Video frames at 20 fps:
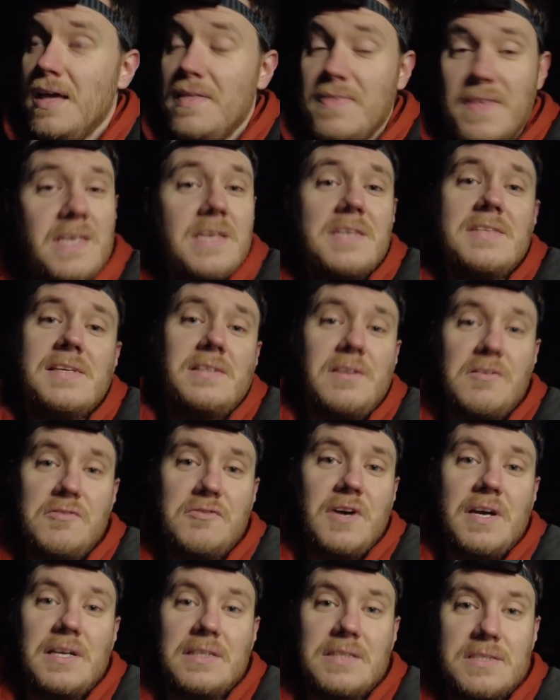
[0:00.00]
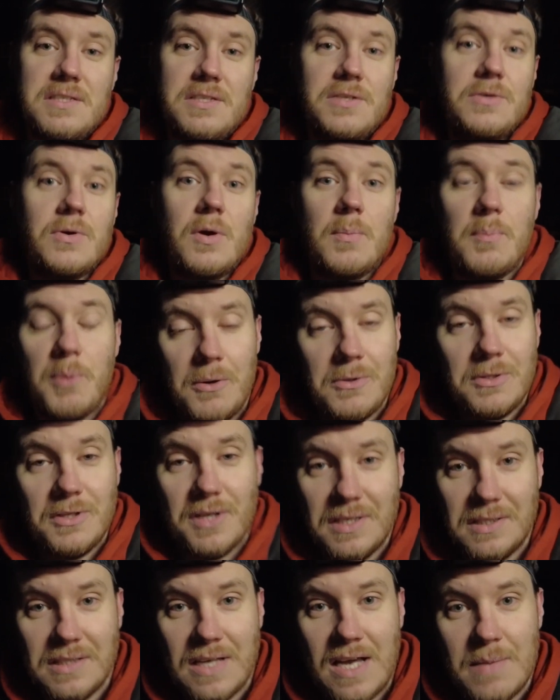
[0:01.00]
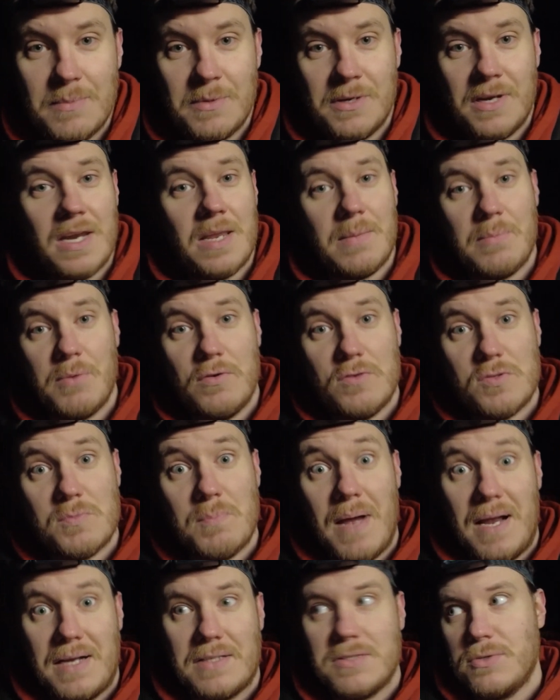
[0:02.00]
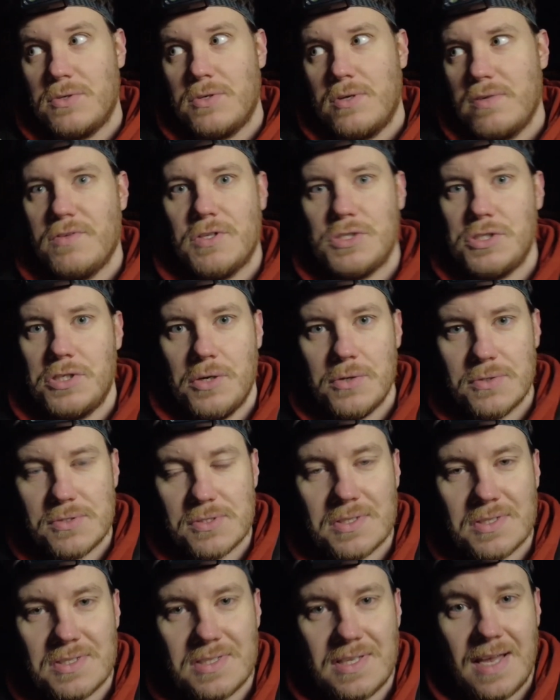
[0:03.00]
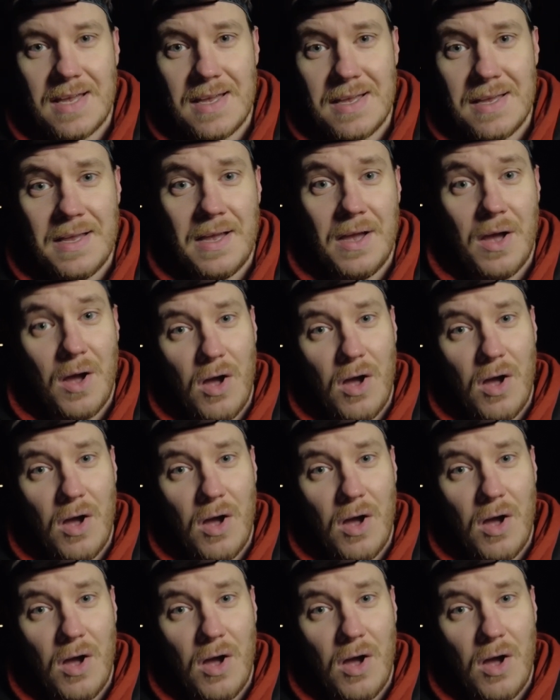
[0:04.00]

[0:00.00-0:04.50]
Then you tell it finally to do a polar alignment, and it moves back to another chosen star,